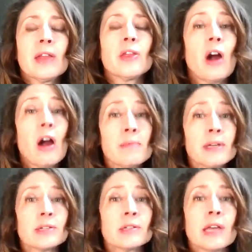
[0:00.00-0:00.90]
There are
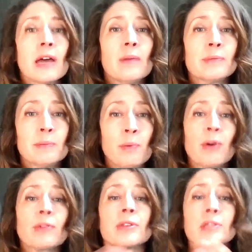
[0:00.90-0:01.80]
muscles that help
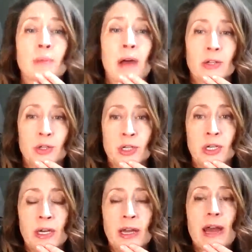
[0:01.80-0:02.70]
support this
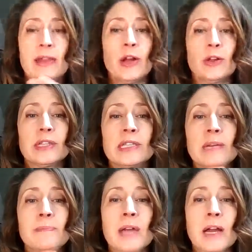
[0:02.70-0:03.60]
posture, and they're the
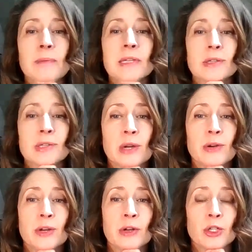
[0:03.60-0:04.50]
deep neck muscles
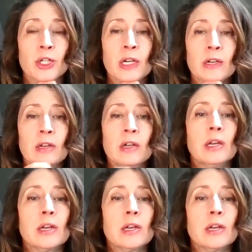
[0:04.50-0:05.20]
under your chin,